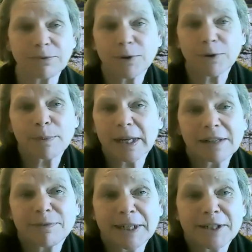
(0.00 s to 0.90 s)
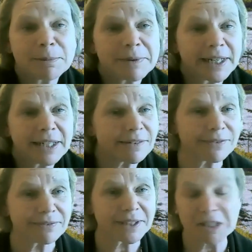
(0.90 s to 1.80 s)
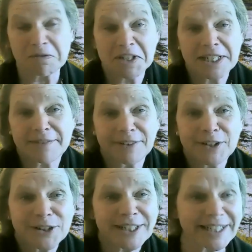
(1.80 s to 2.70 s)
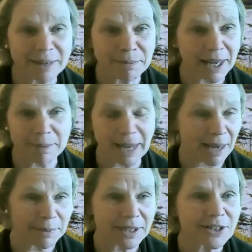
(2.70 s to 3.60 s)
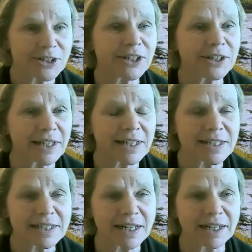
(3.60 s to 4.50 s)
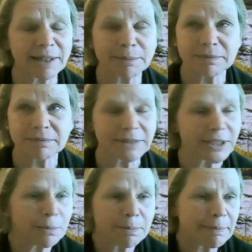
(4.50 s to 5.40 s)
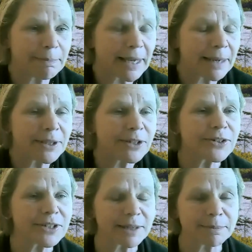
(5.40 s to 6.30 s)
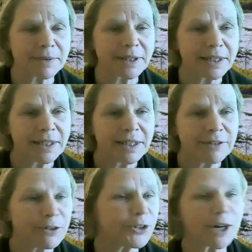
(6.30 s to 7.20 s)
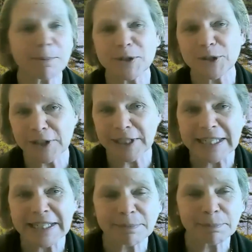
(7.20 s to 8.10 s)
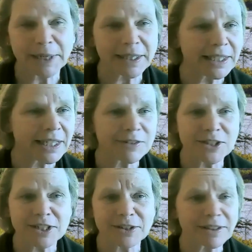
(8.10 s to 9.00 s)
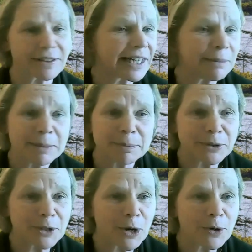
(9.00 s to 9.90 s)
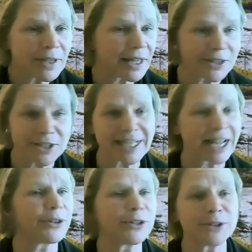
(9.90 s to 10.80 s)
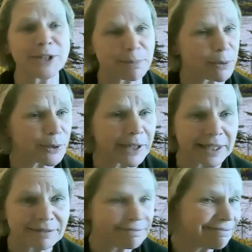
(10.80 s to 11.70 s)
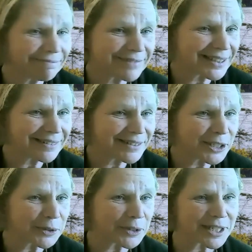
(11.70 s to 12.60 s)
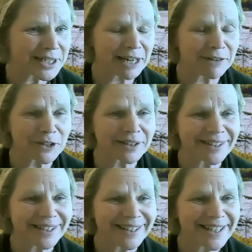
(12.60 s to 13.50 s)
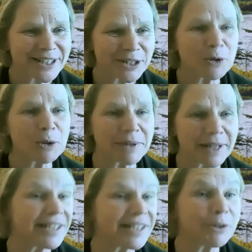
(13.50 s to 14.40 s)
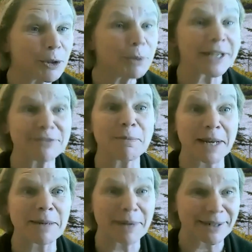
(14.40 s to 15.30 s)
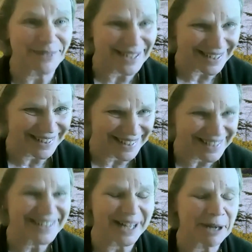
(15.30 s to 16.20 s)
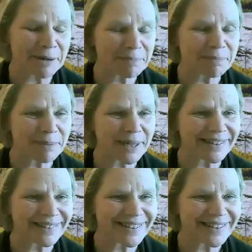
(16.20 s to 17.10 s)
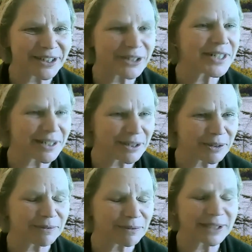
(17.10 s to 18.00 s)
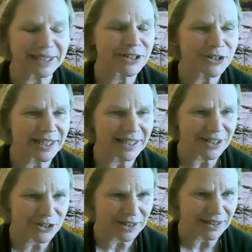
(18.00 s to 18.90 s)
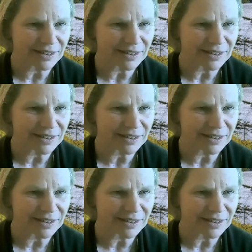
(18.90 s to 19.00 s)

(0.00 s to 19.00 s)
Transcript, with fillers: for the wildlife management plan if you know if this is of interest i'm, I'm happy to share this um, you know maybe there's some future opportunities but i think even just sort of letting people know that are just out there exploring that you know this is kind of a it's a cool place it's a cool place for many many reasons um, but there's this really interesting history